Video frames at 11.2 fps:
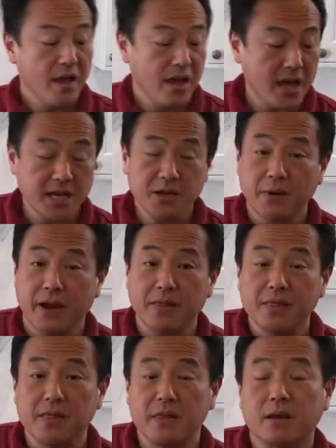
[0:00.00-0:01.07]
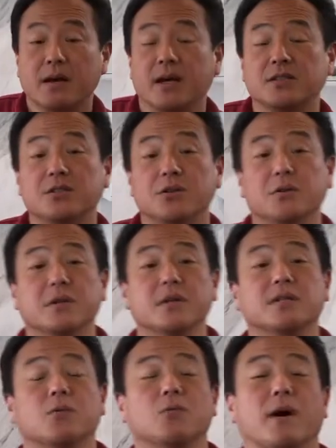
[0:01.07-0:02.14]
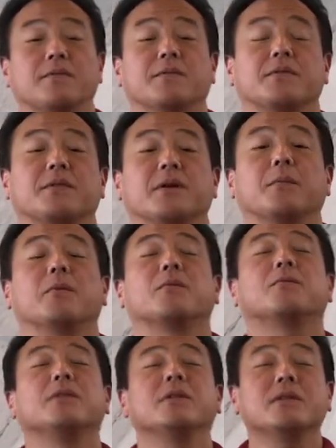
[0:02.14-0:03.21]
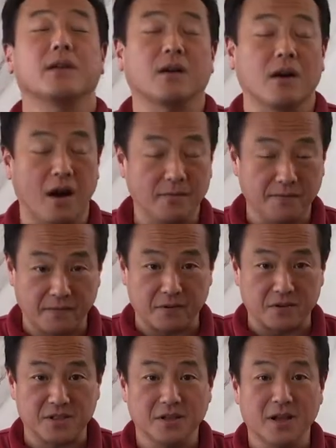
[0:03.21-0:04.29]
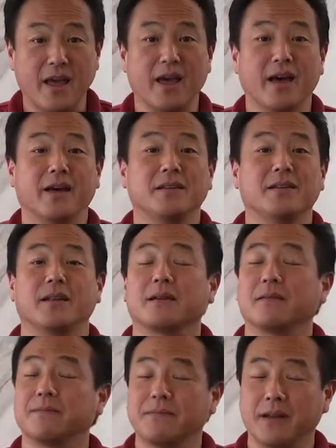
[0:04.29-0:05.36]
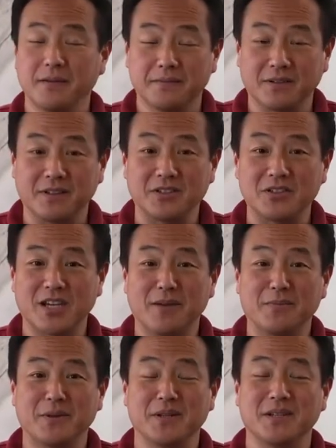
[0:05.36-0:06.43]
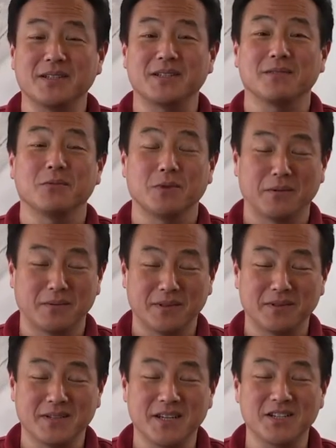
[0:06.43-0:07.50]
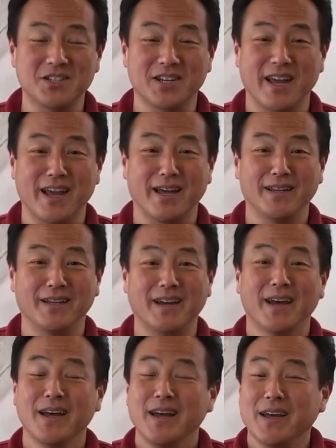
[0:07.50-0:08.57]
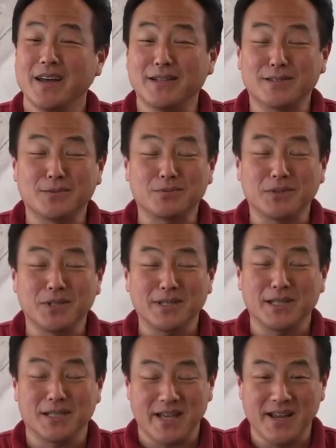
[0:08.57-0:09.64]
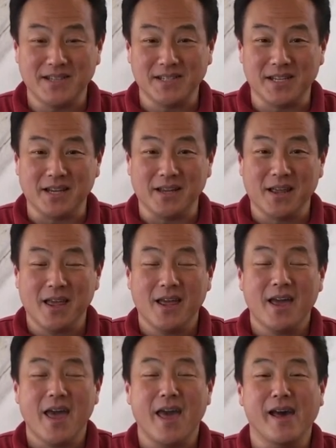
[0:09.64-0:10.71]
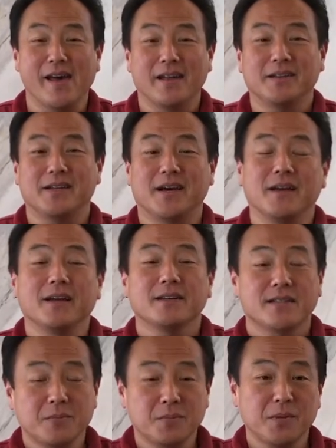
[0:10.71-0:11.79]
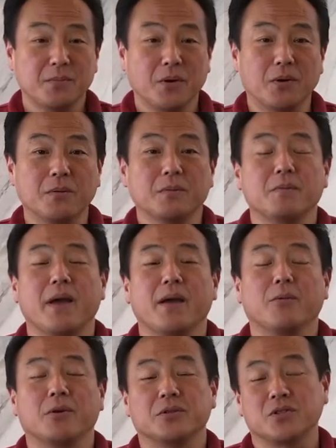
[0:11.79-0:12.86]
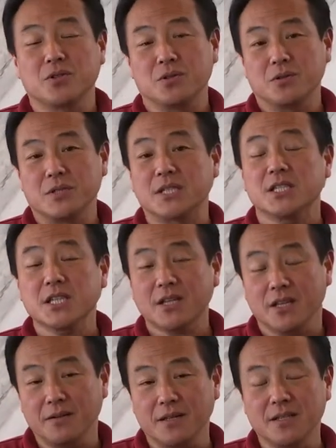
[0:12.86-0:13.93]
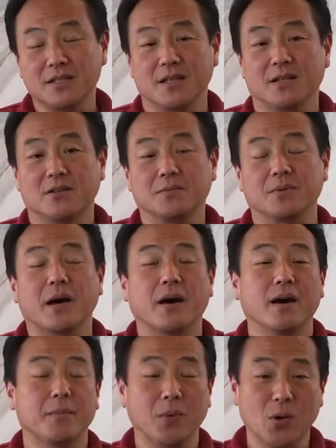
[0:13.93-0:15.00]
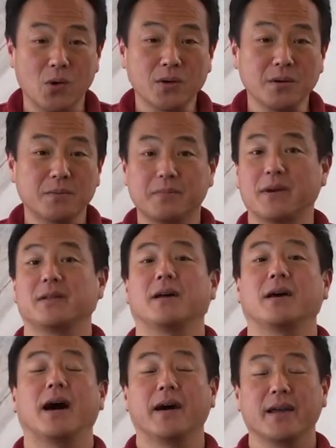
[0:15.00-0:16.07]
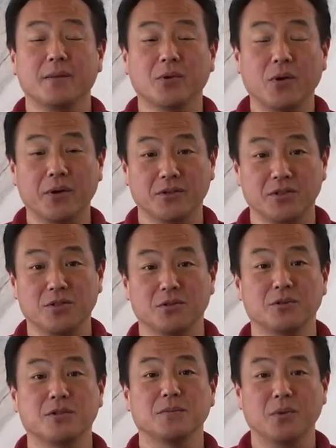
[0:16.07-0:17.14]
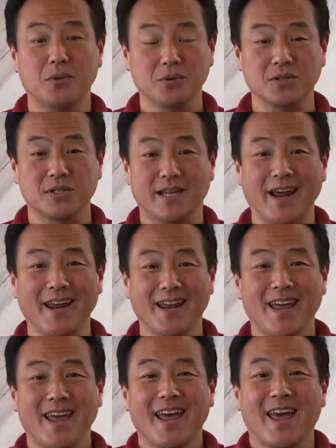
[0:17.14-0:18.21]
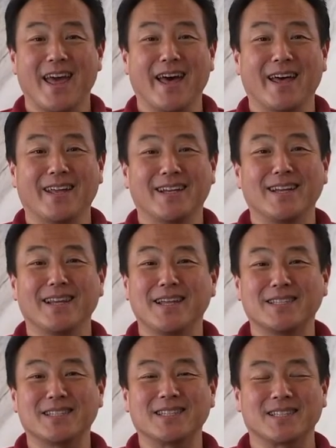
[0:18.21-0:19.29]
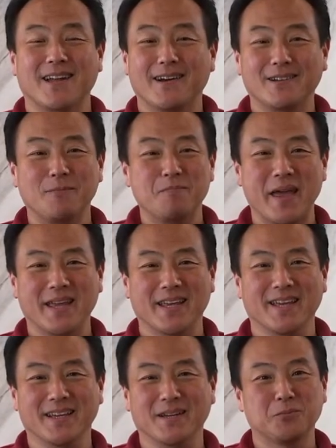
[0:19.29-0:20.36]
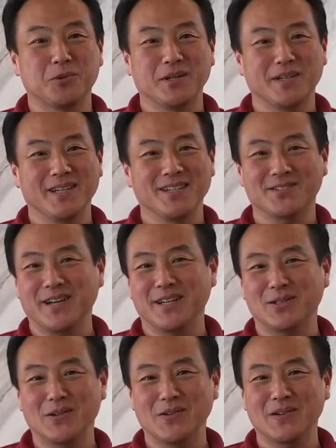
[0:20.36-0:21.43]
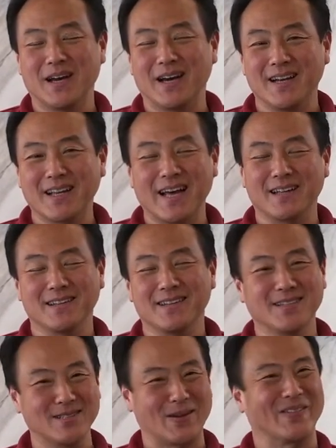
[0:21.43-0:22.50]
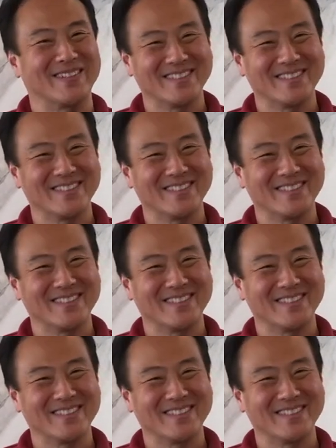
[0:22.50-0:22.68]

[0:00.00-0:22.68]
Anyway, Katsudon is one of the really comfort and like favorite Japanese one of the dish, and it's really tasty. And some people may want to use chicken instead of pork, but I am going to use pork today. And let's start making a really great katsudon.